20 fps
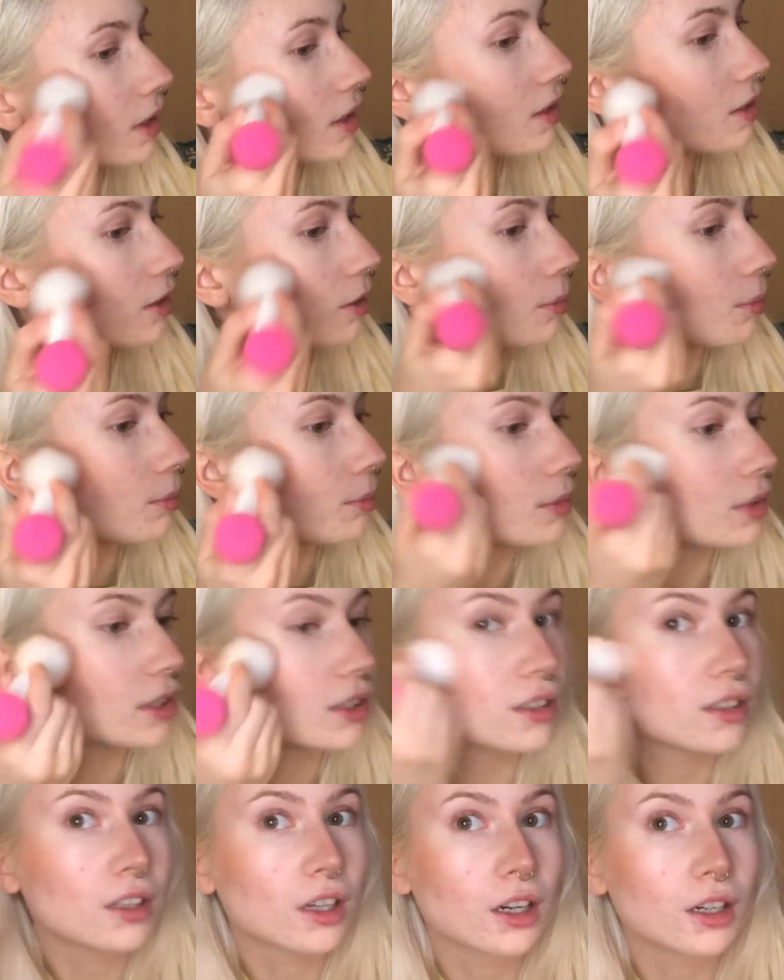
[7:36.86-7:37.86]
So
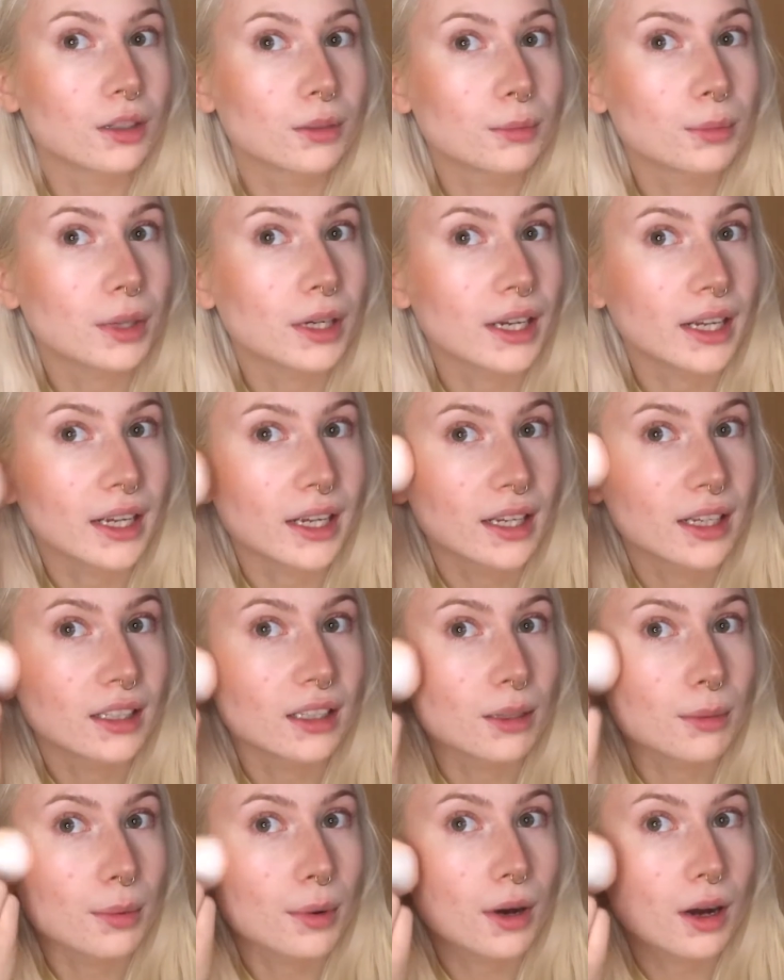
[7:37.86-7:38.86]
start putting it
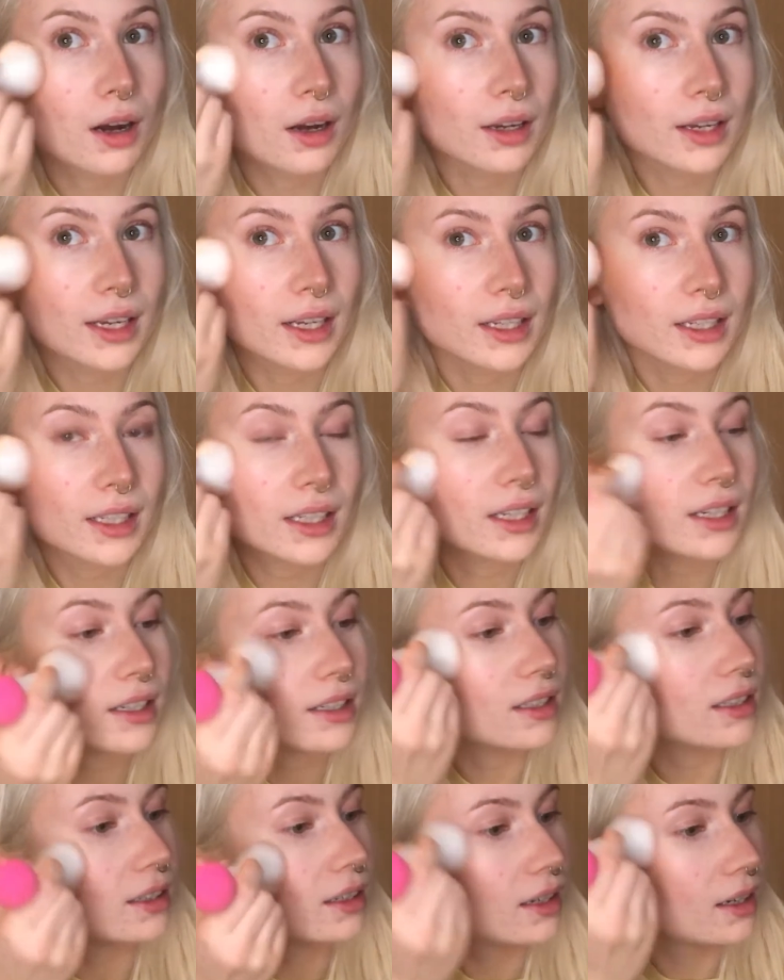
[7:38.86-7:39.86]
in the pocket
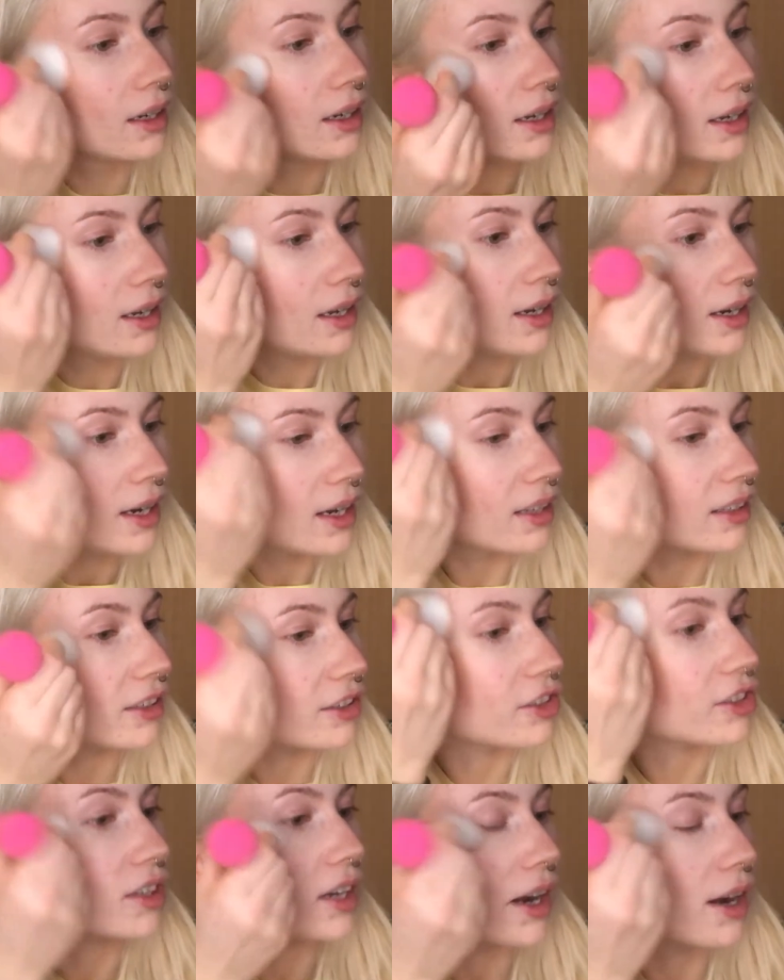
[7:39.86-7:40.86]
here and
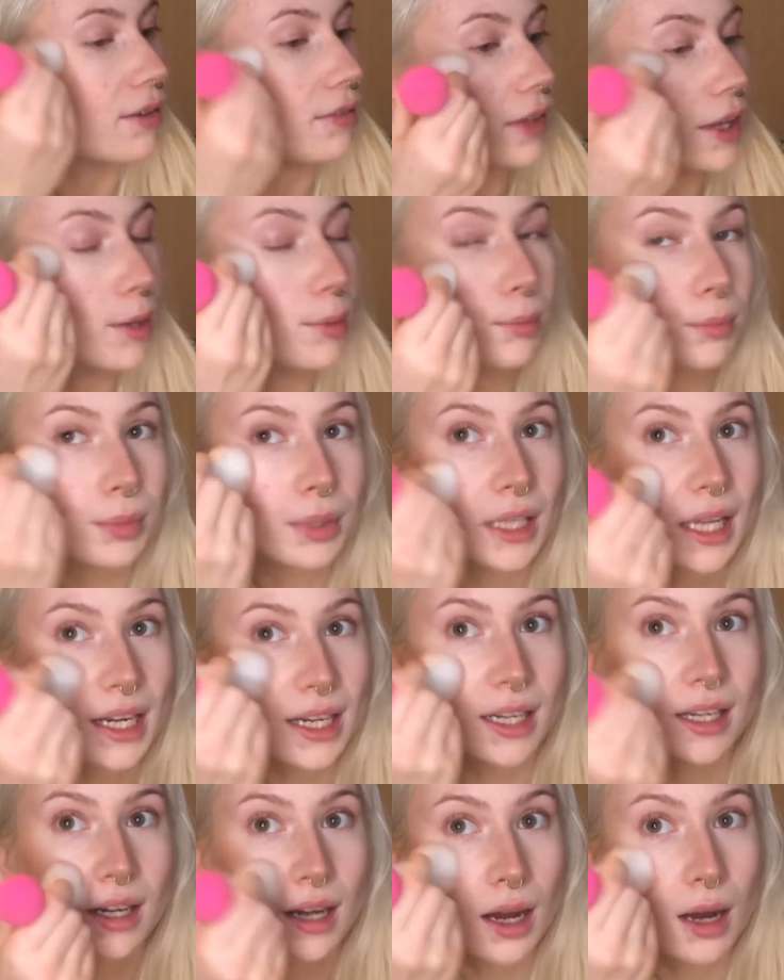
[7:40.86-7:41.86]
just kind of like
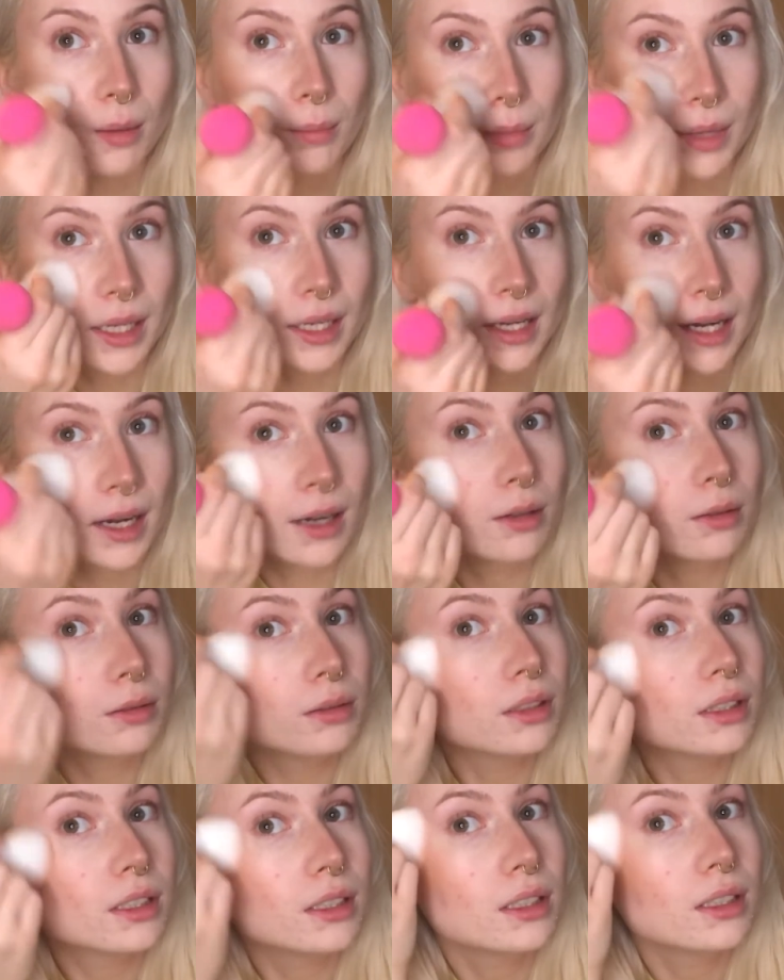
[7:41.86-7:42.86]
blend it up and
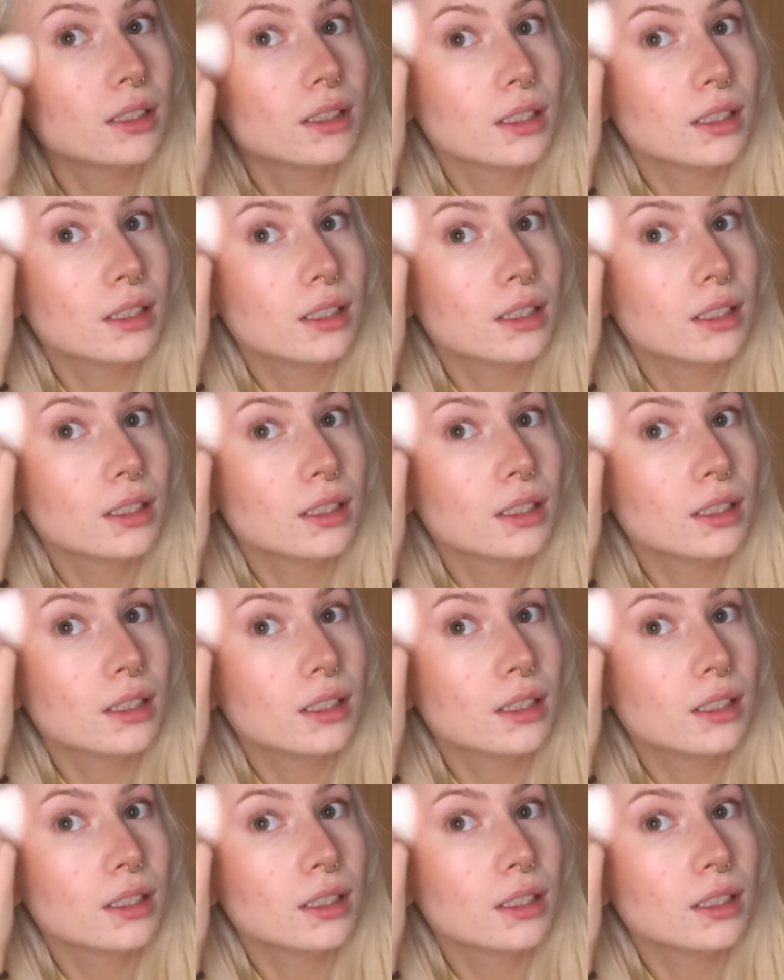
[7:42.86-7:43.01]
out.